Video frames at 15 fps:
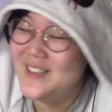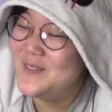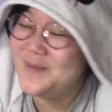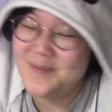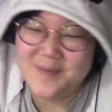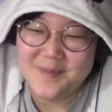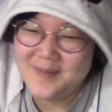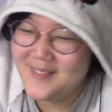
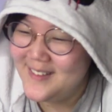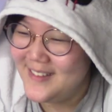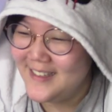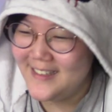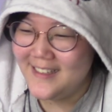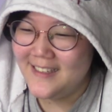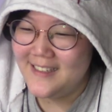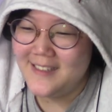
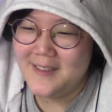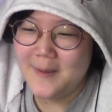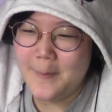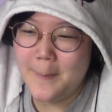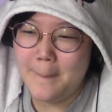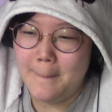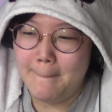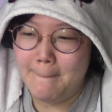
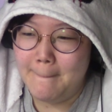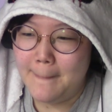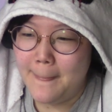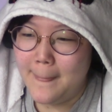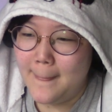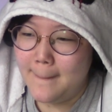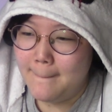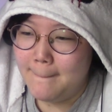
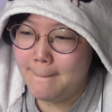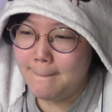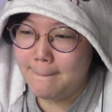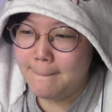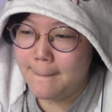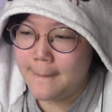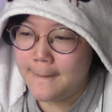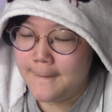
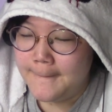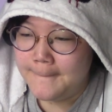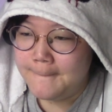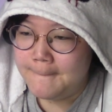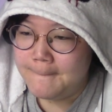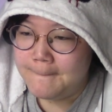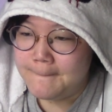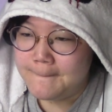
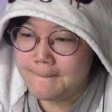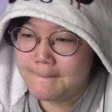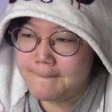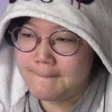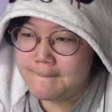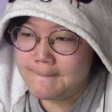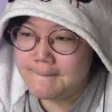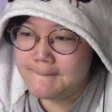
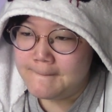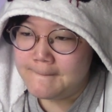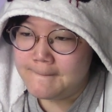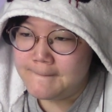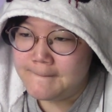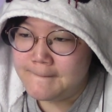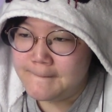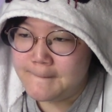
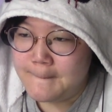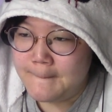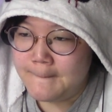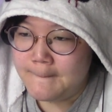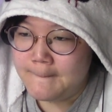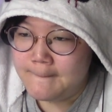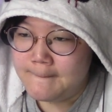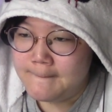
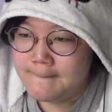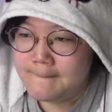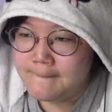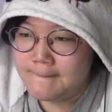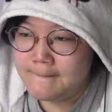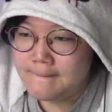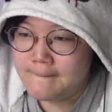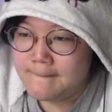
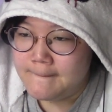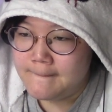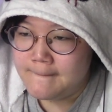[no speech]